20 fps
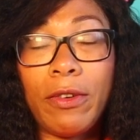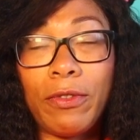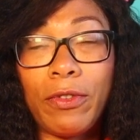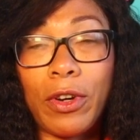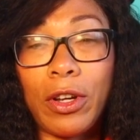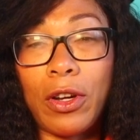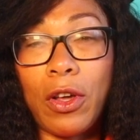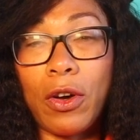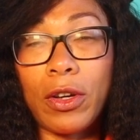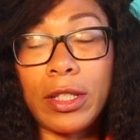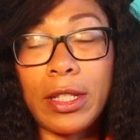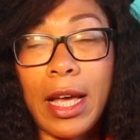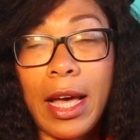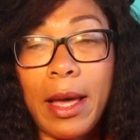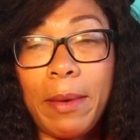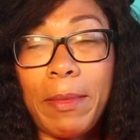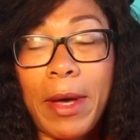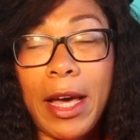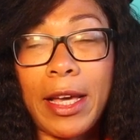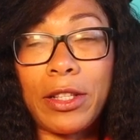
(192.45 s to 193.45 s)
For a long
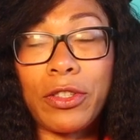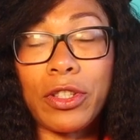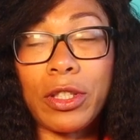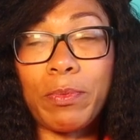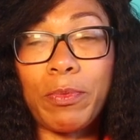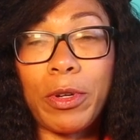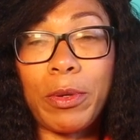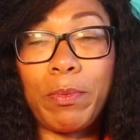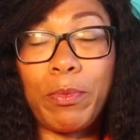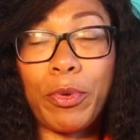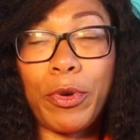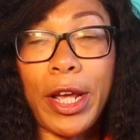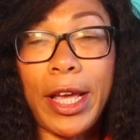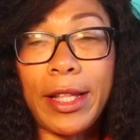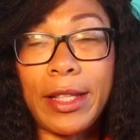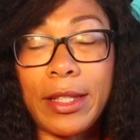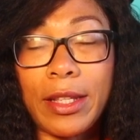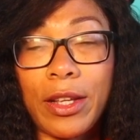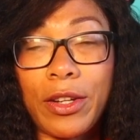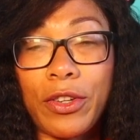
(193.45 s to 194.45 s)
time, I just put
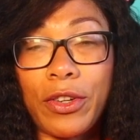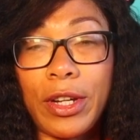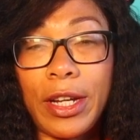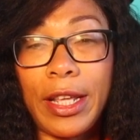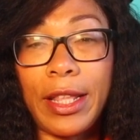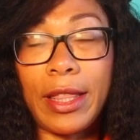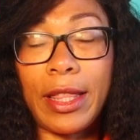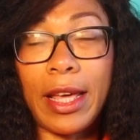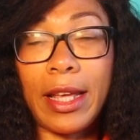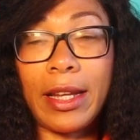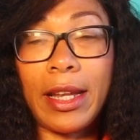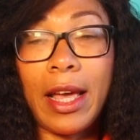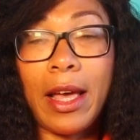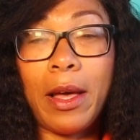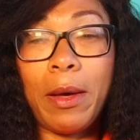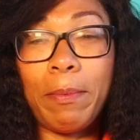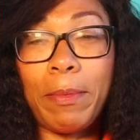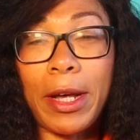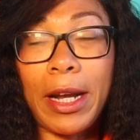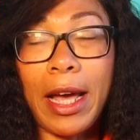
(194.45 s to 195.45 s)
braids underneath it,
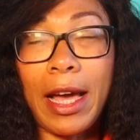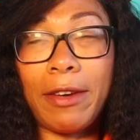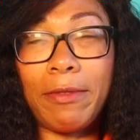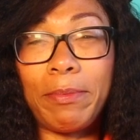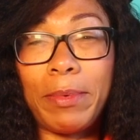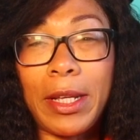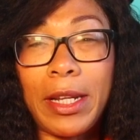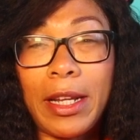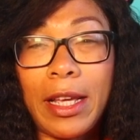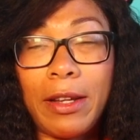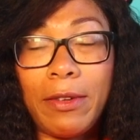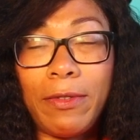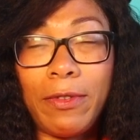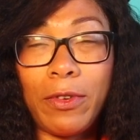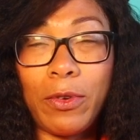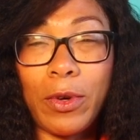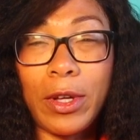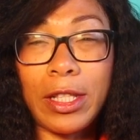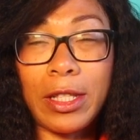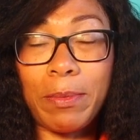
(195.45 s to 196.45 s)
but I've been
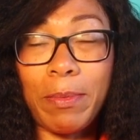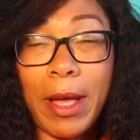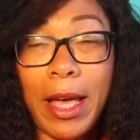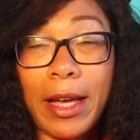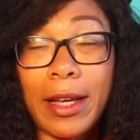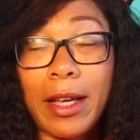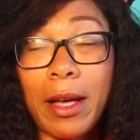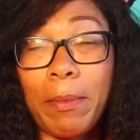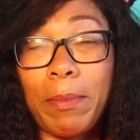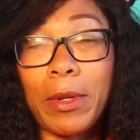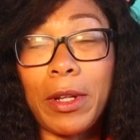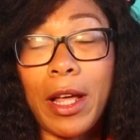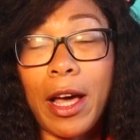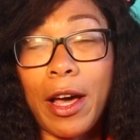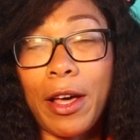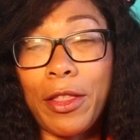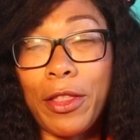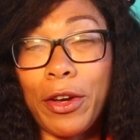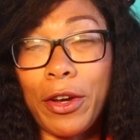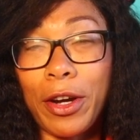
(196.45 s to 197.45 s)
influenced by a couple
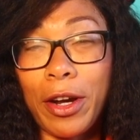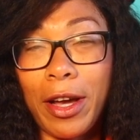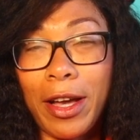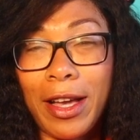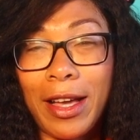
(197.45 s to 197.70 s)
other